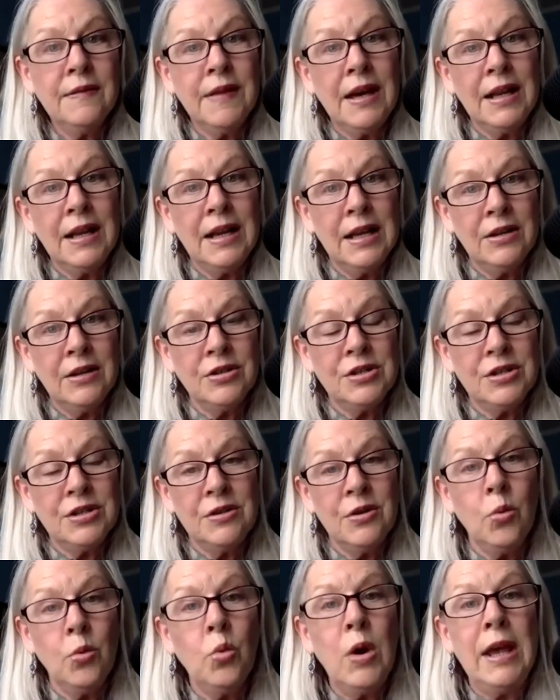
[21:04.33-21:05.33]
that energy,
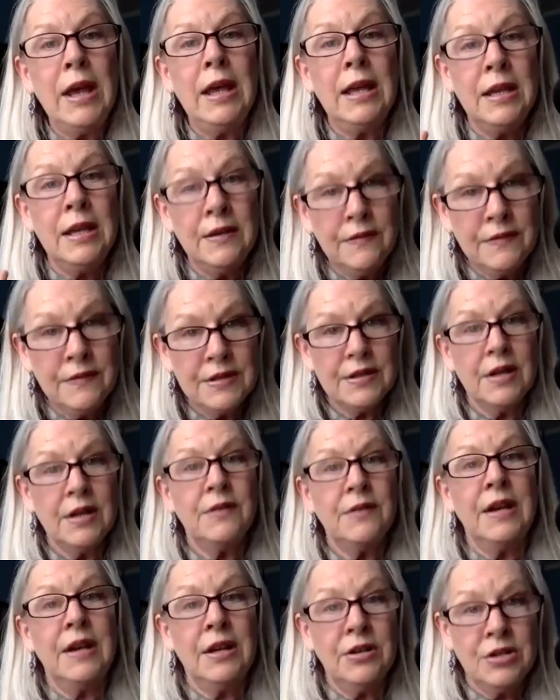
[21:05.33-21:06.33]
the waves
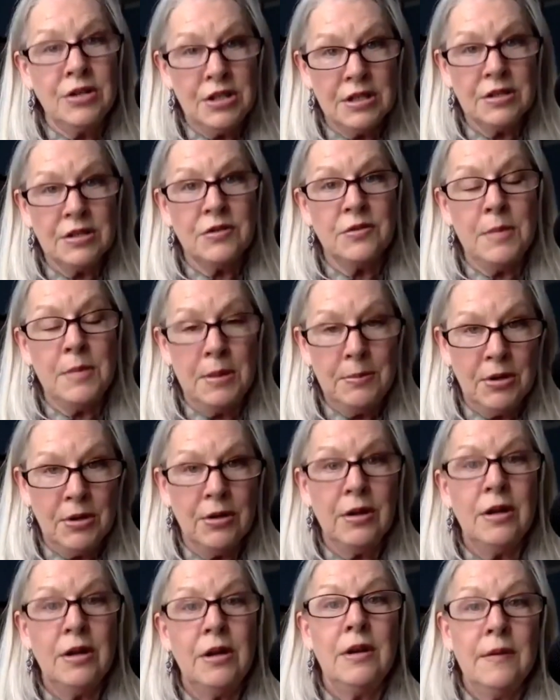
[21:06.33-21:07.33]
of energy, because remember,